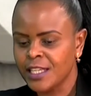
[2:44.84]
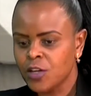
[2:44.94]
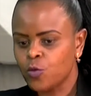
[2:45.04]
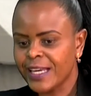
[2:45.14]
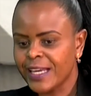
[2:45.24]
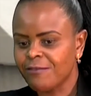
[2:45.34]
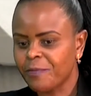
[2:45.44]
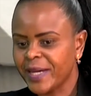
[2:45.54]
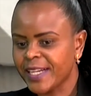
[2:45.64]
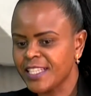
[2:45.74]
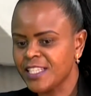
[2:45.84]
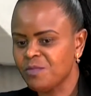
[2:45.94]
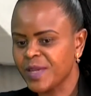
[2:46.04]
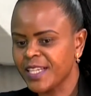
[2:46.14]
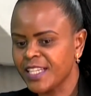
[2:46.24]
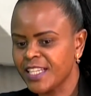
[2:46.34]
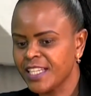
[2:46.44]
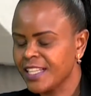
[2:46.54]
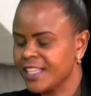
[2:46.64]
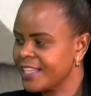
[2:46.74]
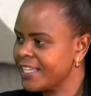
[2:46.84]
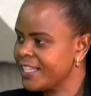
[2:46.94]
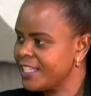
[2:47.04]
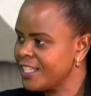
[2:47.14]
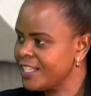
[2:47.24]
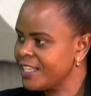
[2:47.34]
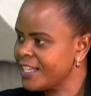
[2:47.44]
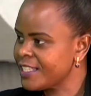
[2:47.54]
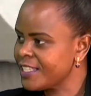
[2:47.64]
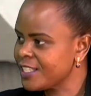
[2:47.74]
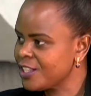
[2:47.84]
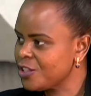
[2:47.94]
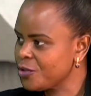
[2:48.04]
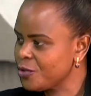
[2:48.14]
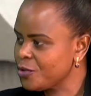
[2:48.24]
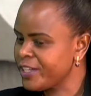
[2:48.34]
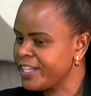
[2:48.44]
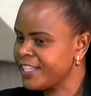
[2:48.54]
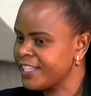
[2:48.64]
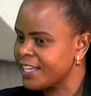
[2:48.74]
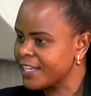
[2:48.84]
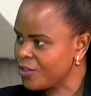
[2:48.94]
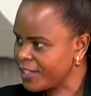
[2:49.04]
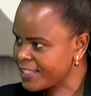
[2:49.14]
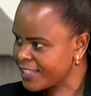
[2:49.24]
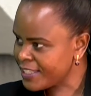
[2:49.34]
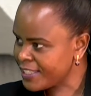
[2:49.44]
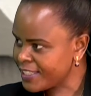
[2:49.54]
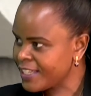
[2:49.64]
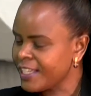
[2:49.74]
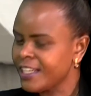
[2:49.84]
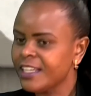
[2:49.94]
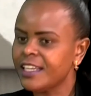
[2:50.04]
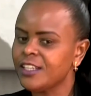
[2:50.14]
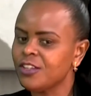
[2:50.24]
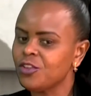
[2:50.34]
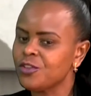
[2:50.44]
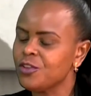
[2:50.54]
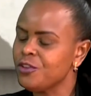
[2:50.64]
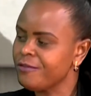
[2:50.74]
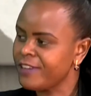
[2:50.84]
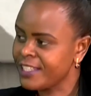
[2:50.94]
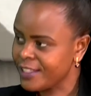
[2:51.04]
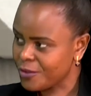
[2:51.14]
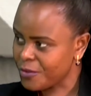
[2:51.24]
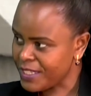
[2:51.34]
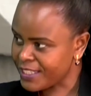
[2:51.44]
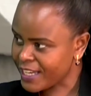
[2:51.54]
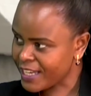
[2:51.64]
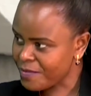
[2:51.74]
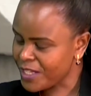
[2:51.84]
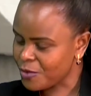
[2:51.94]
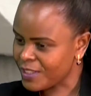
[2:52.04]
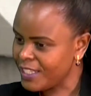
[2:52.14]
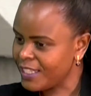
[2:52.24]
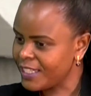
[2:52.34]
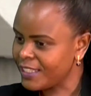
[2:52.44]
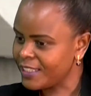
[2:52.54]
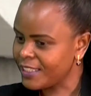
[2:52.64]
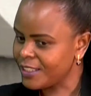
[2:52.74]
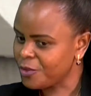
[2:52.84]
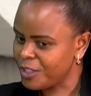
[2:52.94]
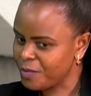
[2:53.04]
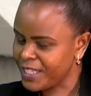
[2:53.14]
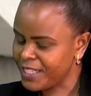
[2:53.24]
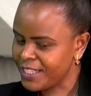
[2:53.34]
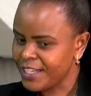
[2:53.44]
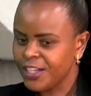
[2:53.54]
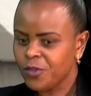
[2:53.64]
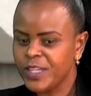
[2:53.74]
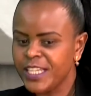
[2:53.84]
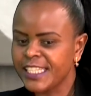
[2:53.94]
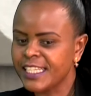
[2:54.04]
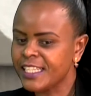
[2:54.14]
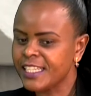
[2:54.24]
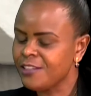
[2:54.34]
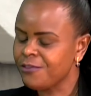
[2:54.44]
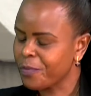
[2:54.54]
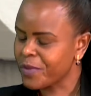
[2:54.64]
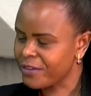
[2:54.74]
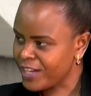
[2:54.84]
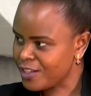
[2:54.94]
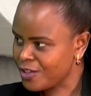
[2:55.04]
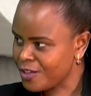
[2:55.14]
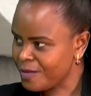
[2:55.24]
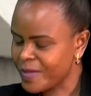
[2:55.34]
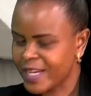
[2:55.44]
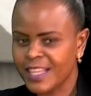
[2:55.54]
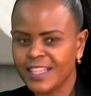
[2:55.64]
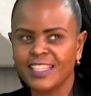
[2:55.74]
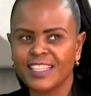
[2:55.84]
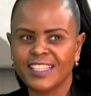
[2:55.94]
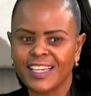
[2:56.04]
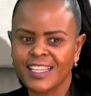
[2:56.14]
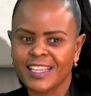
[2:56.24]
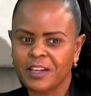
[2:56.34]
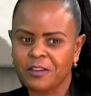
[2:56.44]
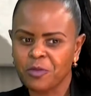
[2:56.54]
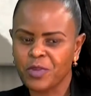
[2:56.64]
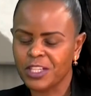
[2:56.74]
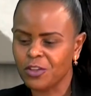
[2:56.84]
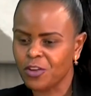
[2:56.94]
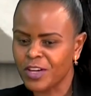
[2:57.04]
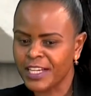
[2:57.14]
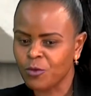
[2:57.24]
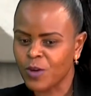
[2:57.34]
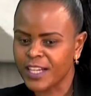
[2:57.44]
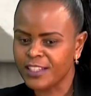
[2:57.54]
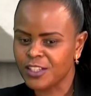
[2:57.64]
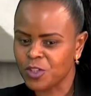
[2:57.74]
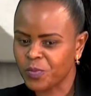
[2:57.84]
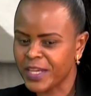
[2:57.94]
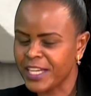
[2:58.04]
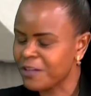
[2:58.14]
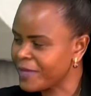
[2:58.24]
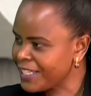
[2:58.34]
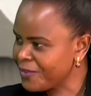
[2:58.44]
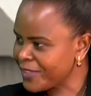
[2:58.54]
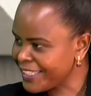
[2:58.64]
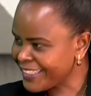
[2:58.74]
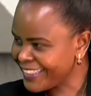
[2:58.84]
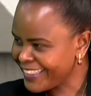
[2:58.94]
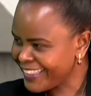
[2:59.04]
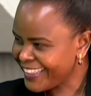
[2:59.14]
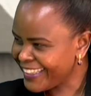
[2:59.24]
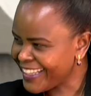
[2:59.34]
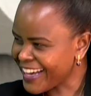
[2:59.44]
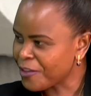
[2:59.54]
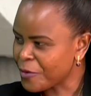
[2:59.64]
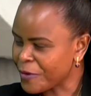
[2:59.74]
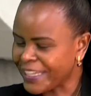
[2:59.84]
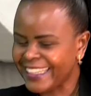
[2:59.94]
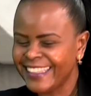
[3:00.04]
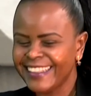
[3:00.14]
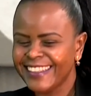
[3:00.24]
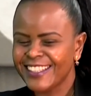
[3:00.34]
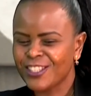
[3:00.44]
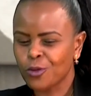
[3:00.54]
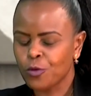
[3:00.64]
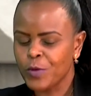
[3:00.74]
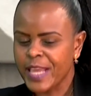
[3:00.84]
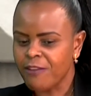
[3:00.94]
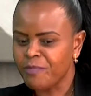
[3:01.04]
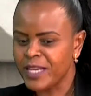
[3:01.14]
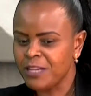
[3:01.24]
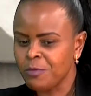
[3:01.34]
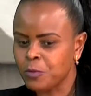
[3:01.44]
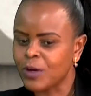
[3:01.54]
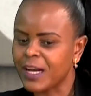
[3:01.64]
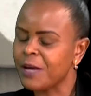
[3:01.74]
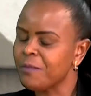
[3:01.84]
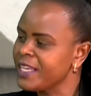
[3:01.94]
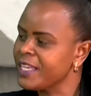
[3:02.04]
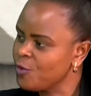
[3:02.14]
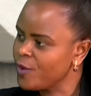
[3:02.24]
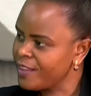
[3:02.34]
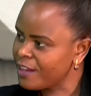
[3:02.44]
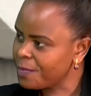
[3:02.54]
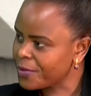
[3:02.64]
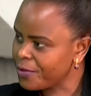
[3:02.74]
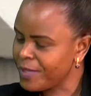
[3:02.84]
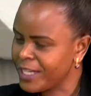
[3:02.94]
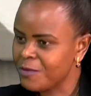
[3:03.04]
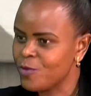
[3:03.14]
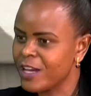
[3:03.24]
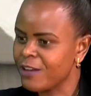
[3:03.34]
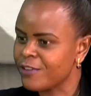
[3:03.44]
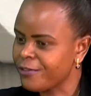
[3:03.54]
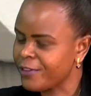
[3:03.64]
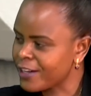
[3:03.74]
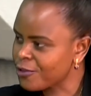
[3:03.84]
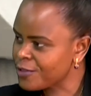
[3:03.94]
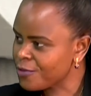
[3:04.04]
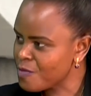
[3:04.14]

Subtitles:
we have parents bringing their children and adolescents, and also university students coming to seek treatment. We intended it for prevention, but I think in Kenya, everybody only wants to spend money when they are unwell. So we have many people coming in when there are problems. We have referrals from